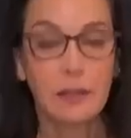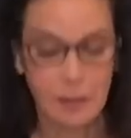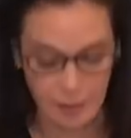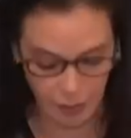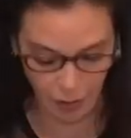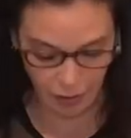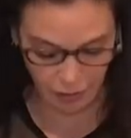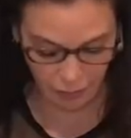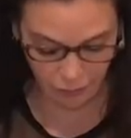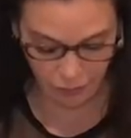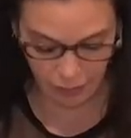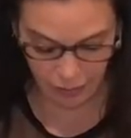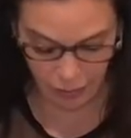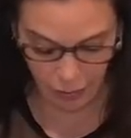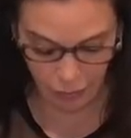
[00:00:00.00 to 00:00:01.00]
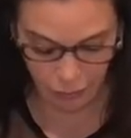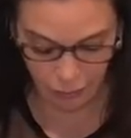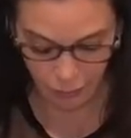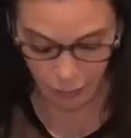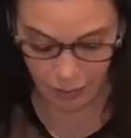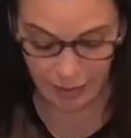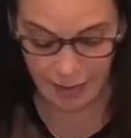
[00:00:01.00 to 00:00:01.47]
lasagna video.
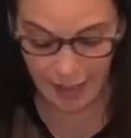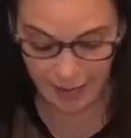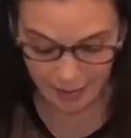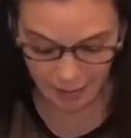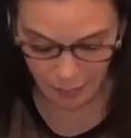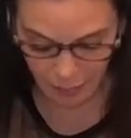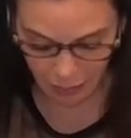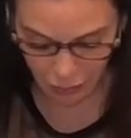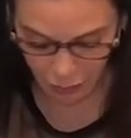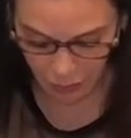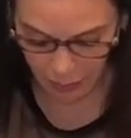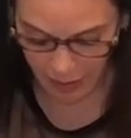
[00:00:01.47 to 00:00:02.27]
Want to taste the mushroom